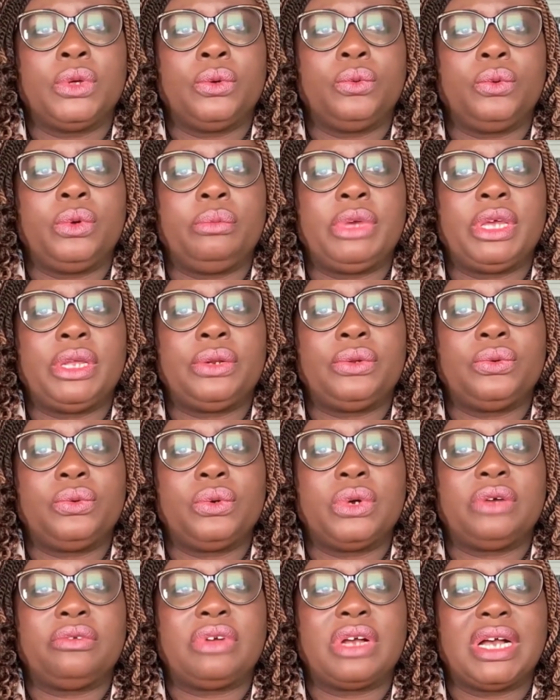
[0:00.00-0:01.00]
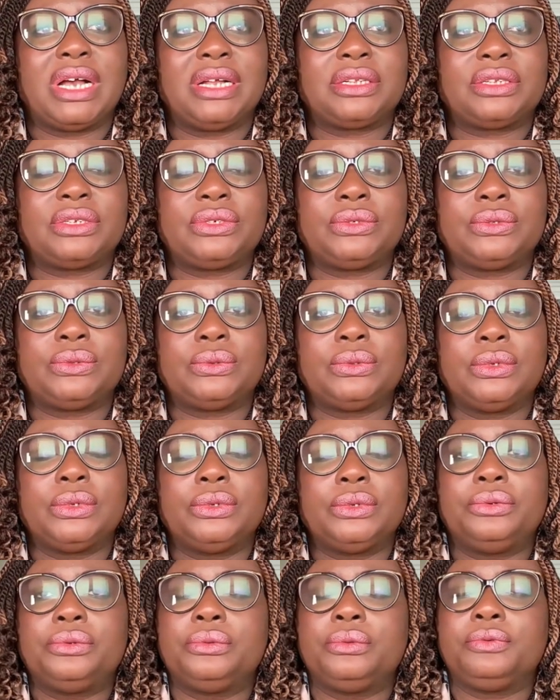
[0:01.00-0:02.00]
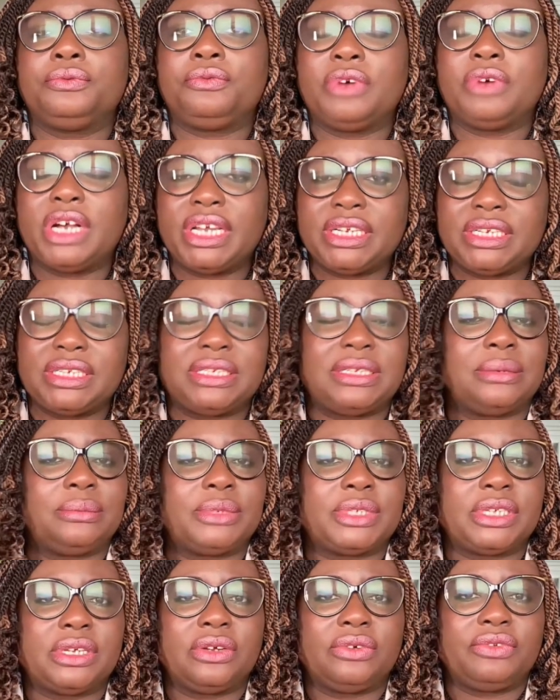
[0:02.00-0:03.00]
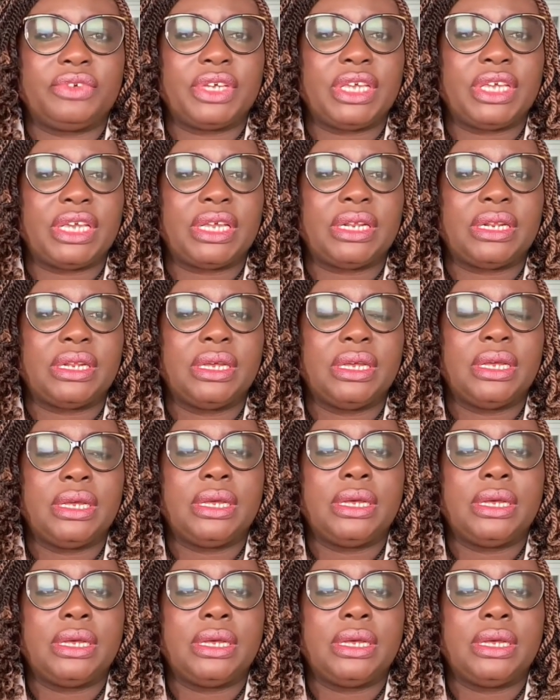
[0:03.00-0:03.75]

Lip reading: women who have had to find themselves again